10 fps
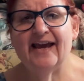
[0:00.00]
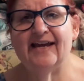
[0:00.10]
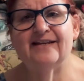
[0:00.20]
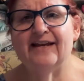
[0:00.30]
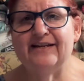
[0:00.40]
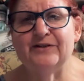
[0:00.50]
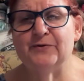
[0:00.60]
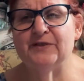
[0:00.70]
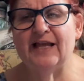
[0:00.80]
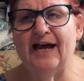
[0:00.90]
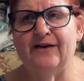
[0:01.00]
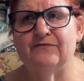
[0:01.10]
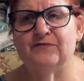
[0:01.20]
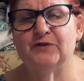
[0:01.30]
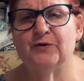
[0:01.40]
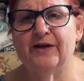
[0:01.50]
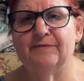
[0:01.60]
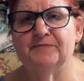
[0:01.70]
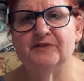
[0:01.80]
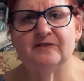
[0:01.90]
and, and doing live
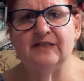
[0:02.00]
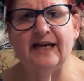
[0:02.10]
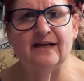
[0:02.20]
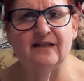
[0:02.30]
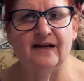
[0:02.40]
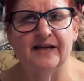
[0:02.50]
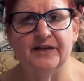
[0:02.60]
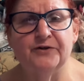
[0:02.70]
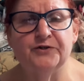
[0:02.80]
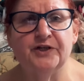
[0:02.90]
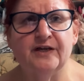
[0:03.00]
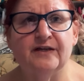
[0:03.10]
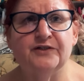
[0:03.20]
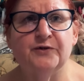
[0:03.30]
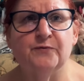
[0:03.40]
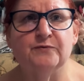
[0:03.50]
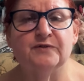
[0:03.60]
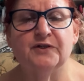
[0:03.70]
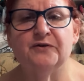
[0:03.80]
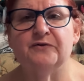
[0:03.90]
streams take a lot of energy because you want
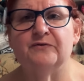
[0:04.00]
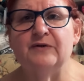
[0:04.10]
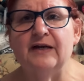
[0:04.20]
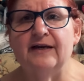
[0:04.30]
to